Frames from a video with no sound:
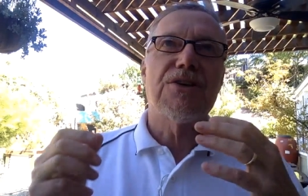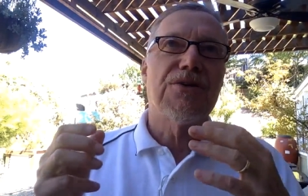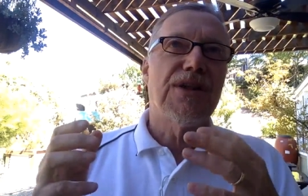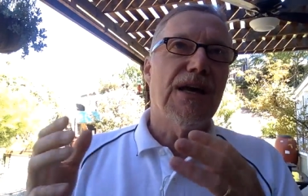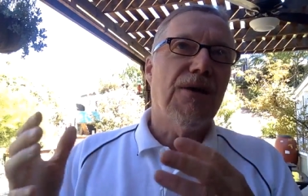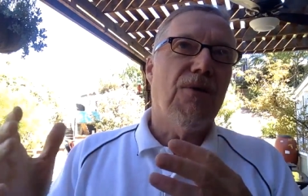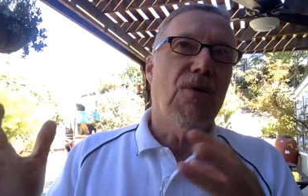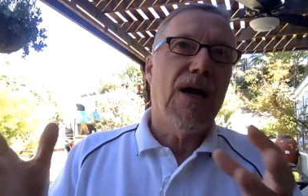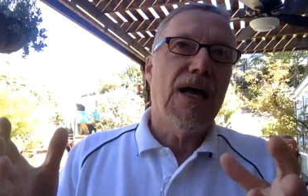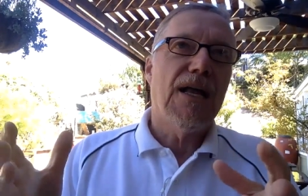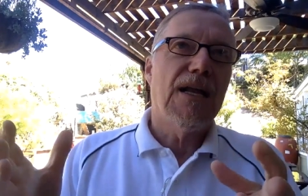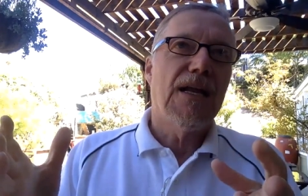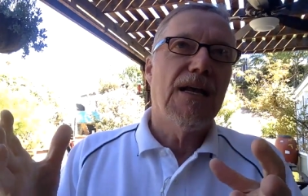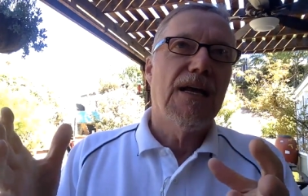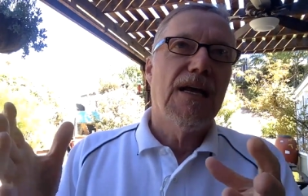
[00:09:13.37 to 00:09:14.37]
so that
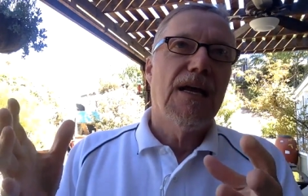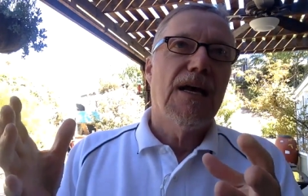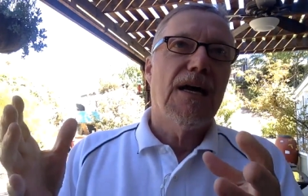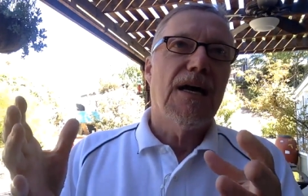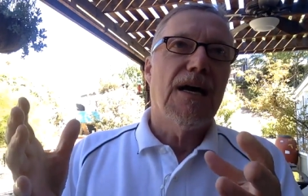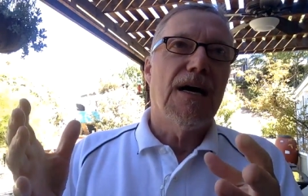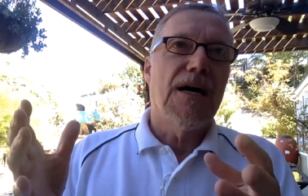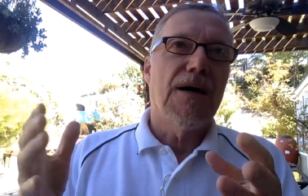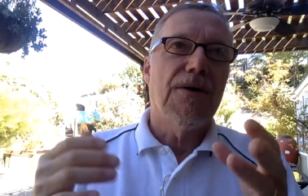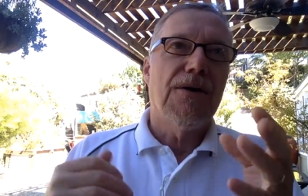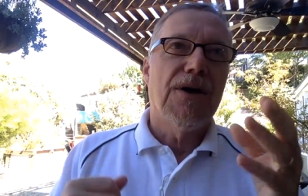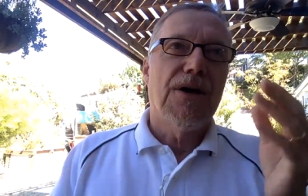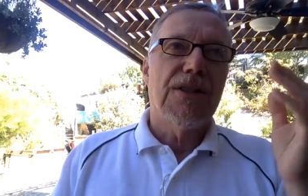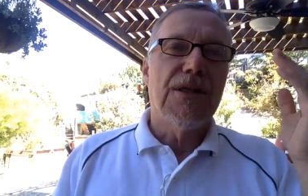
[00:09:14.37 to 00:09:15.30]
when uh,